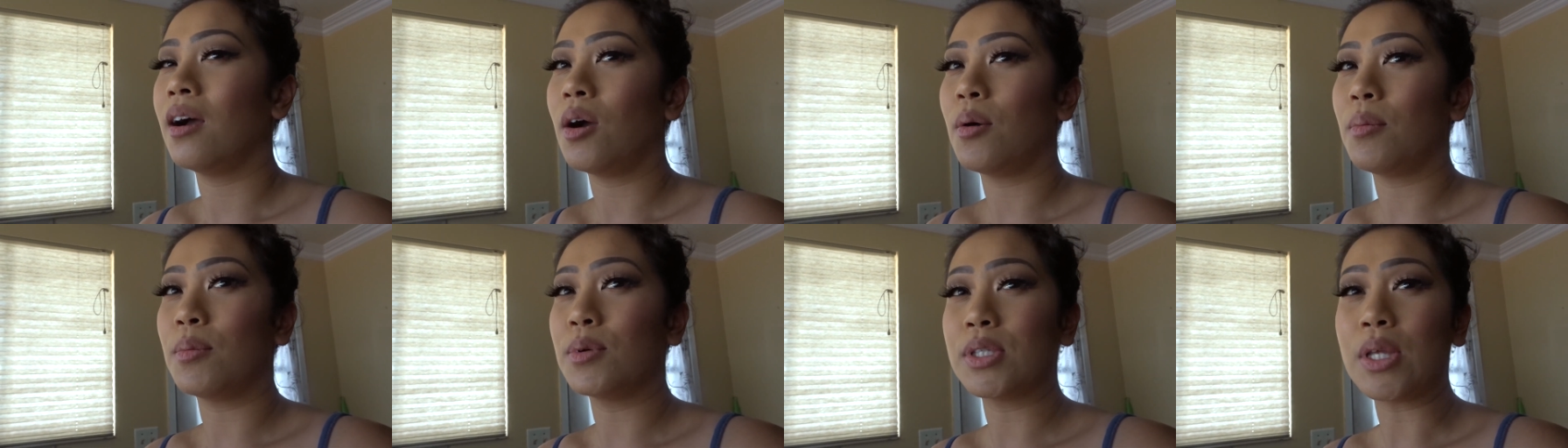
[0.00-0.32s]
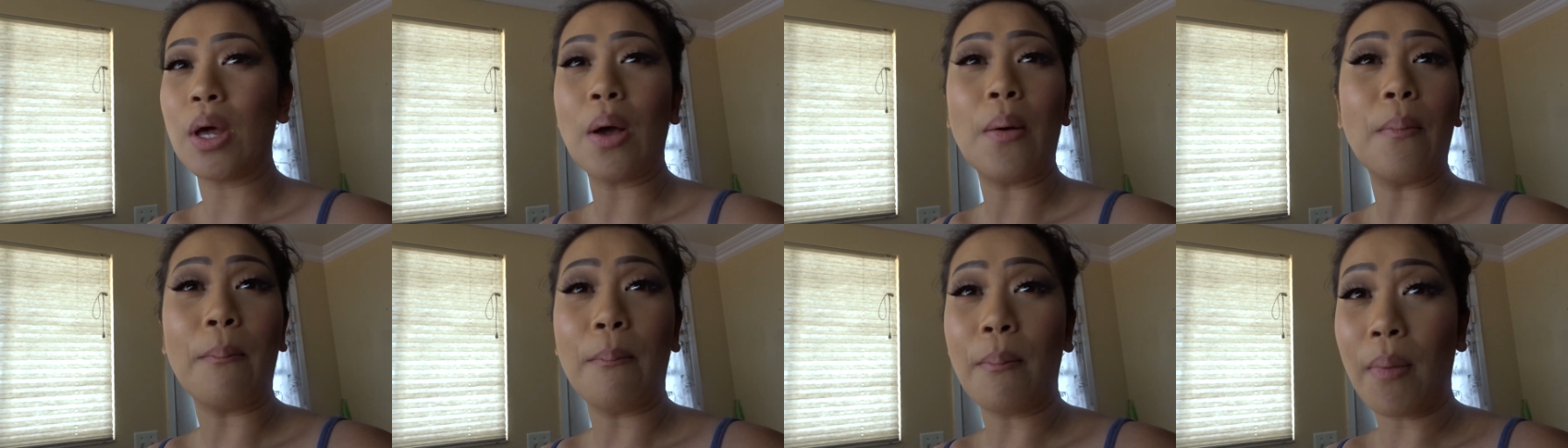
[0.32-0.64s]

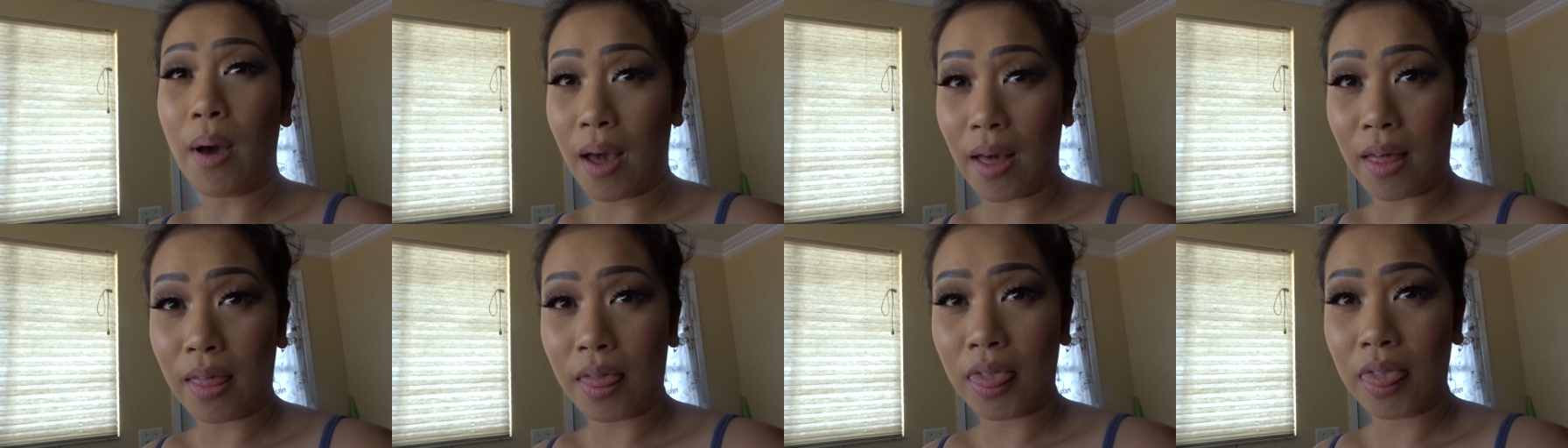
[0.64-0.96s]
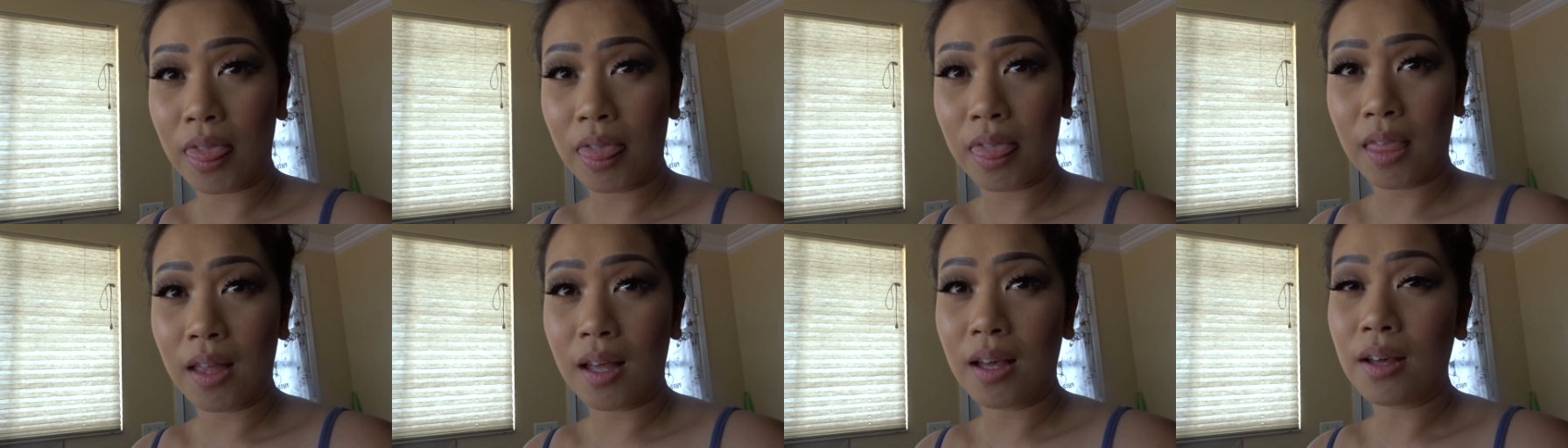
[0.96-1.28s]
almost a
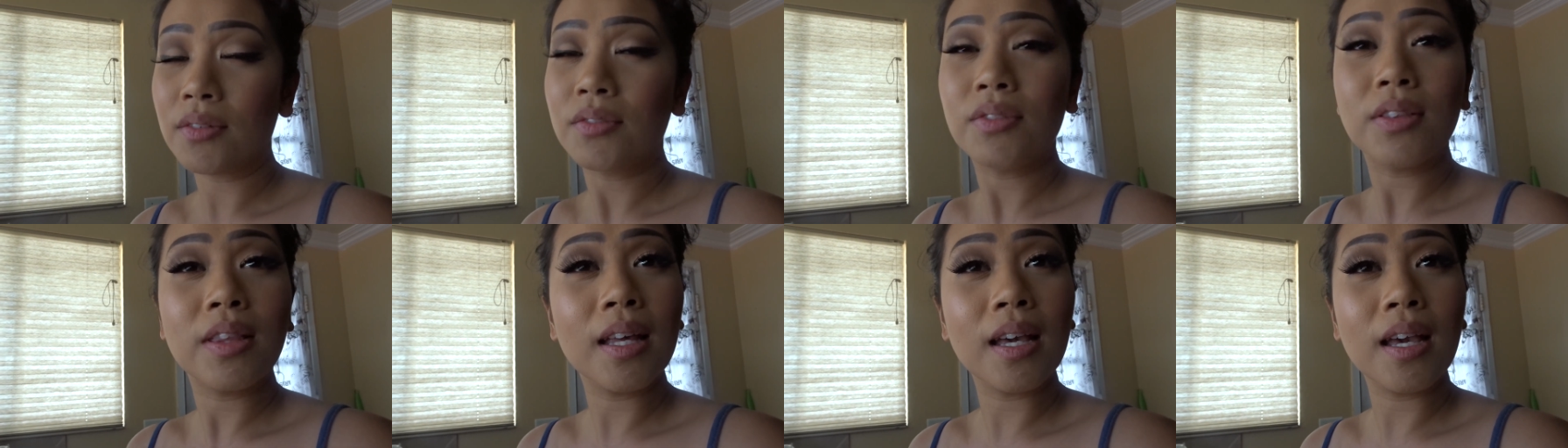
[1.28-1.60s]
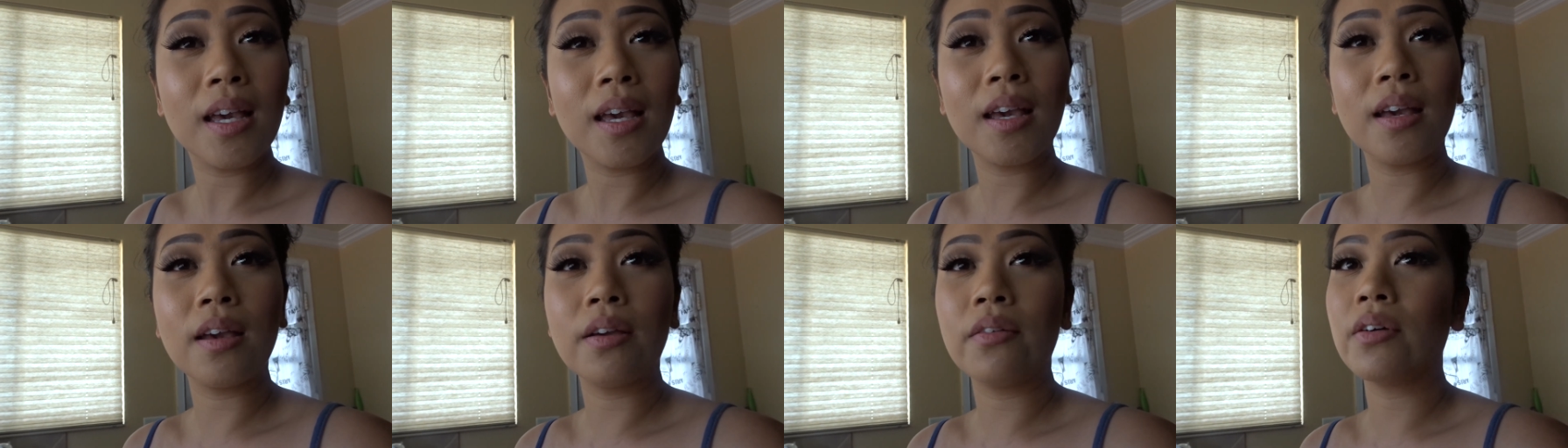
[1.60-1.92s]
month of
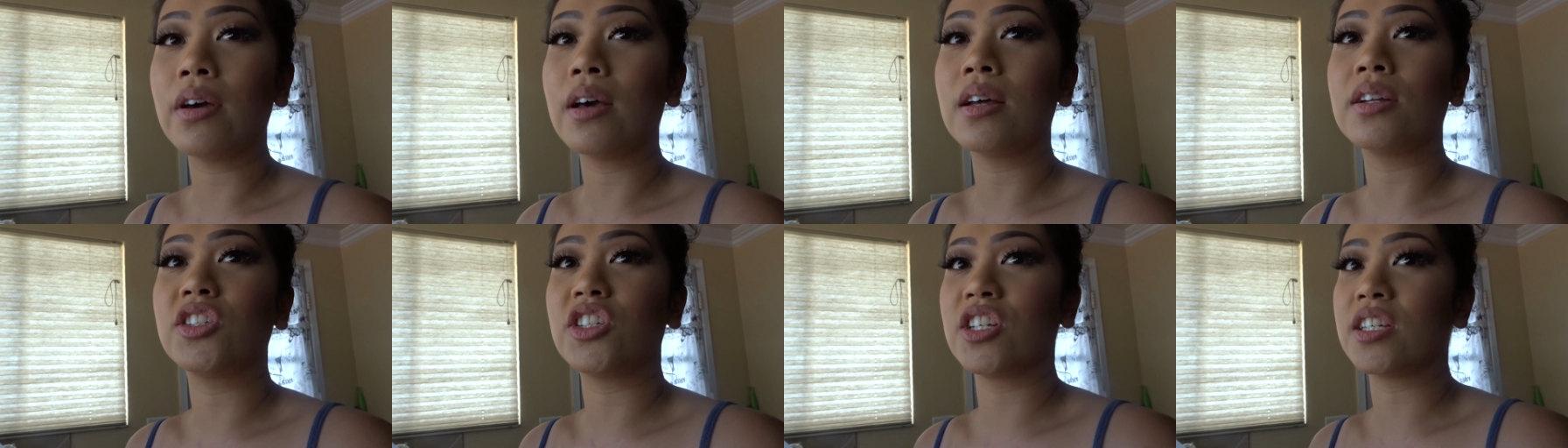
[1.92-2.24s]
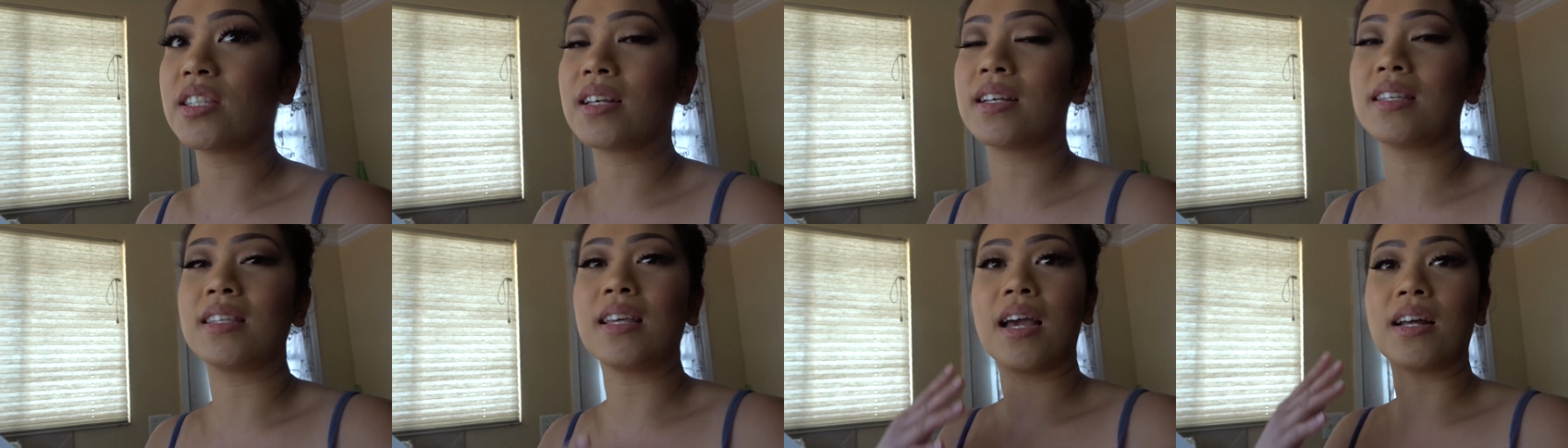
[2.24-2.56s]
leave
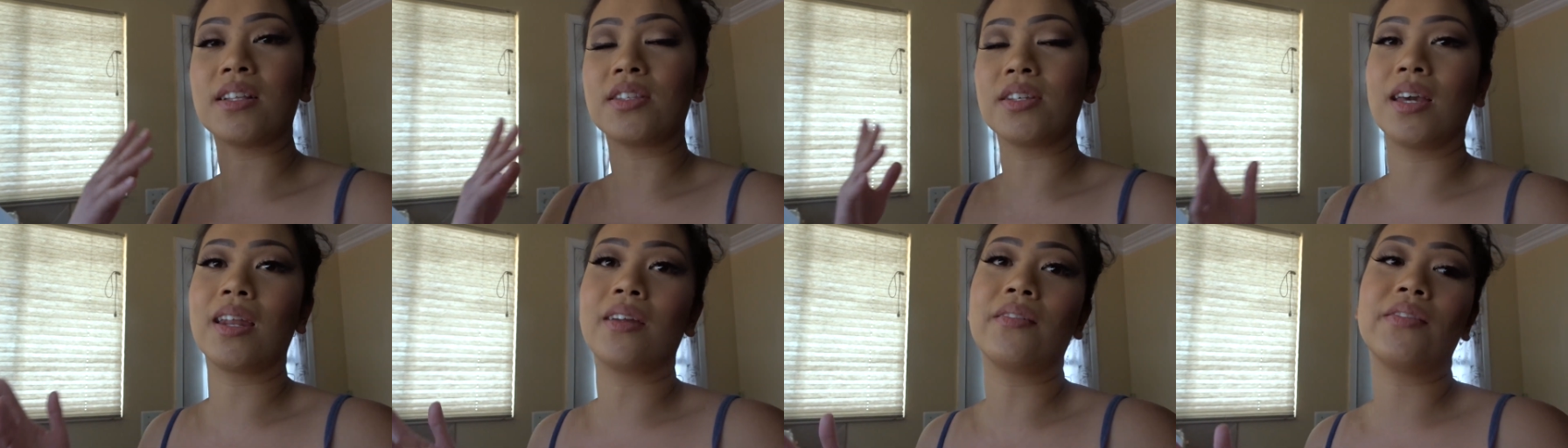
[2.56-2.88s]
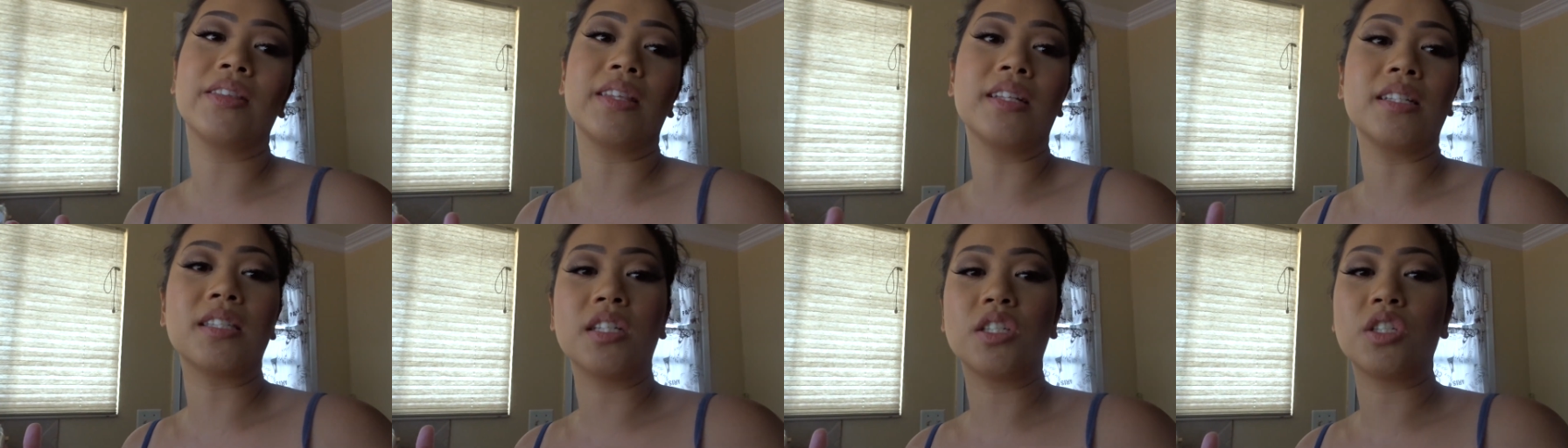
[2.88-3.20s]
just because I had to get
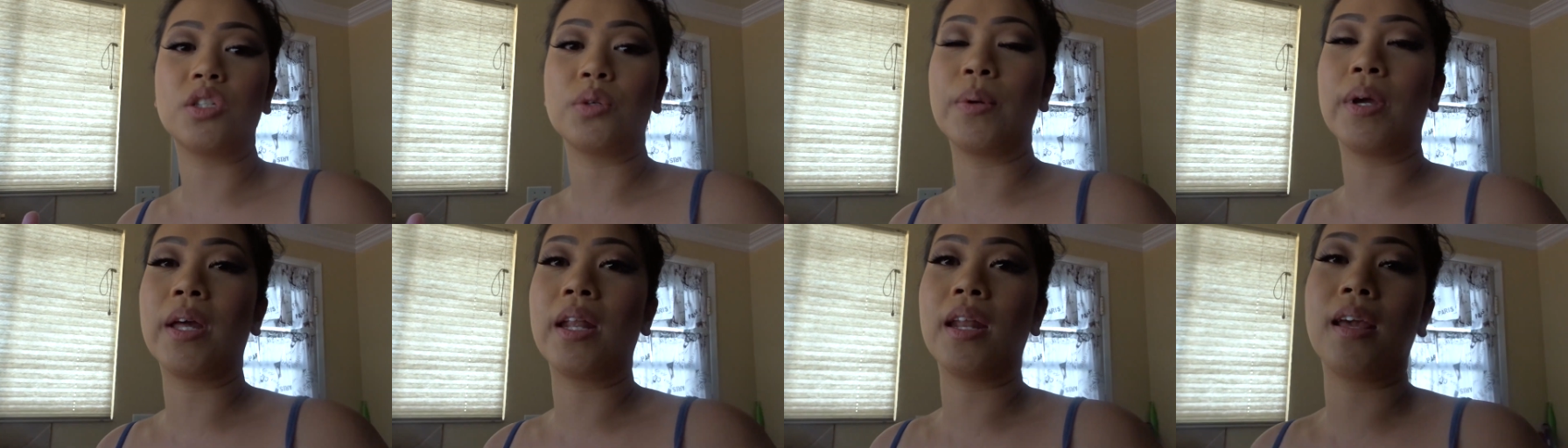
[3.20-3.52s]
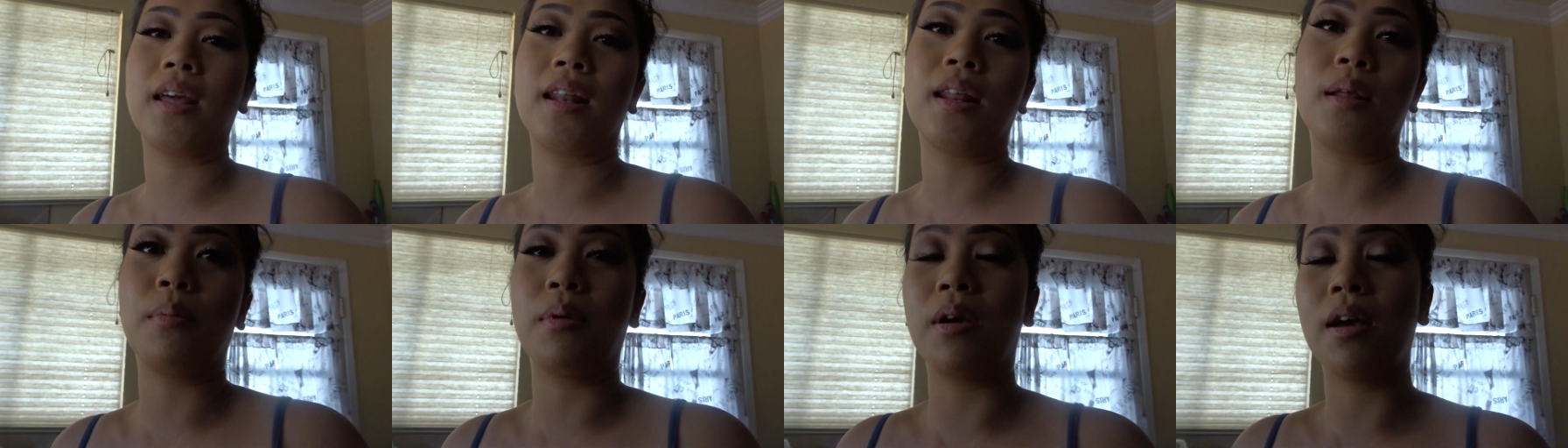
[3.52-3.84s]
everything
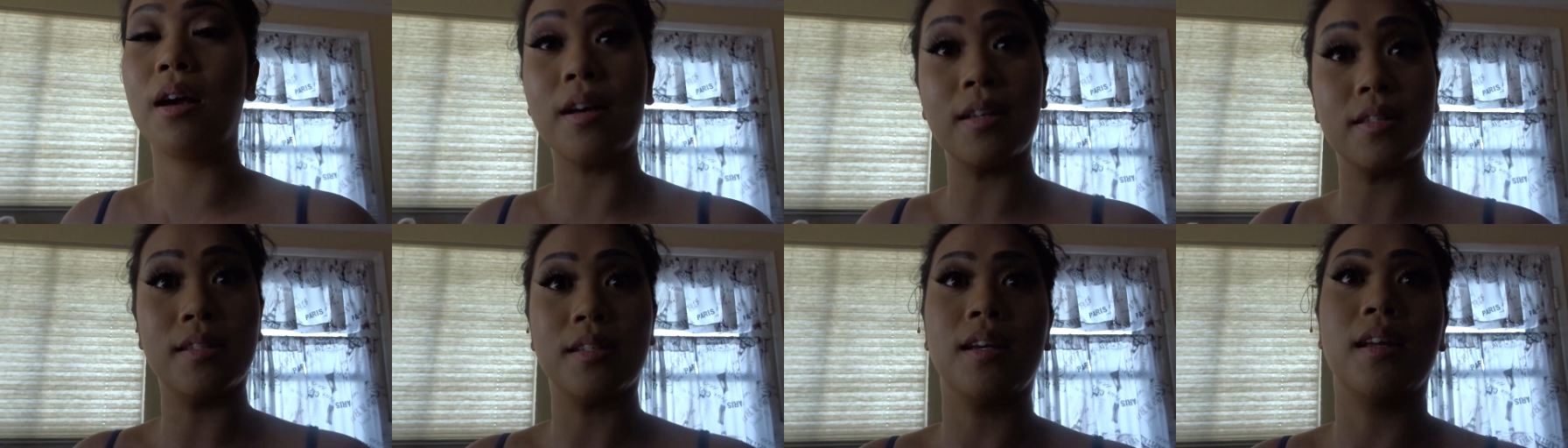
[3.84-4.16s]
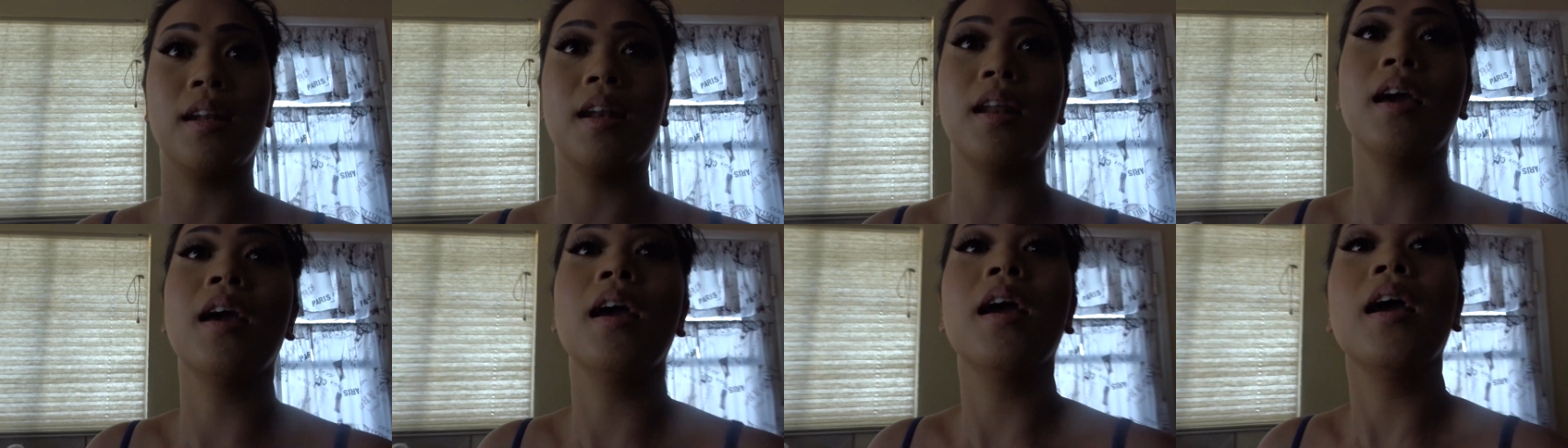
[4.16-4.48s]
situated and my
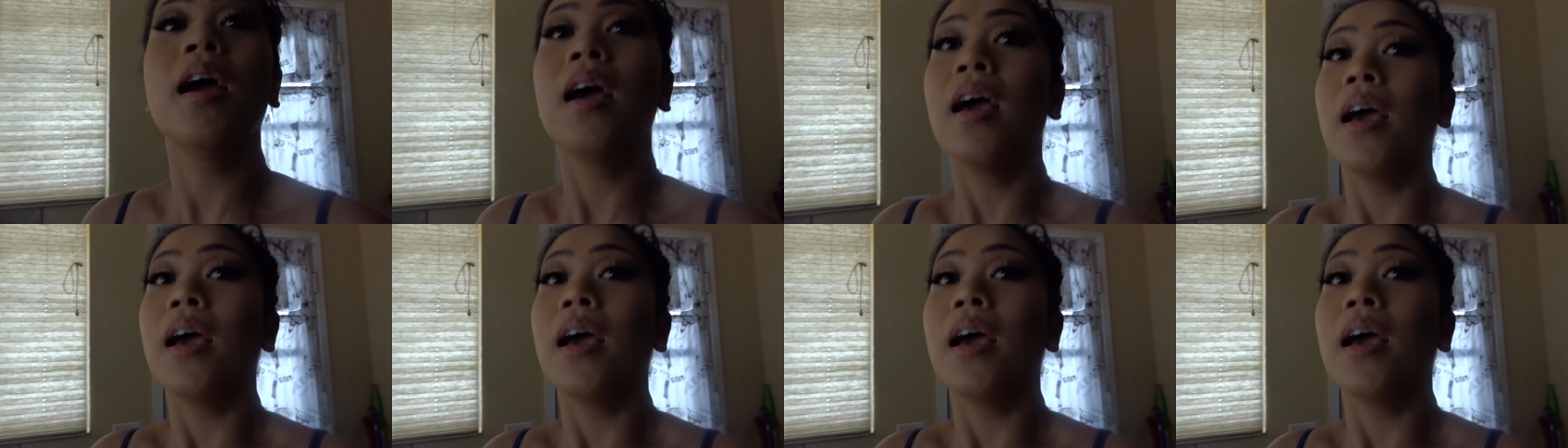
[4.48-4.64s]
cousin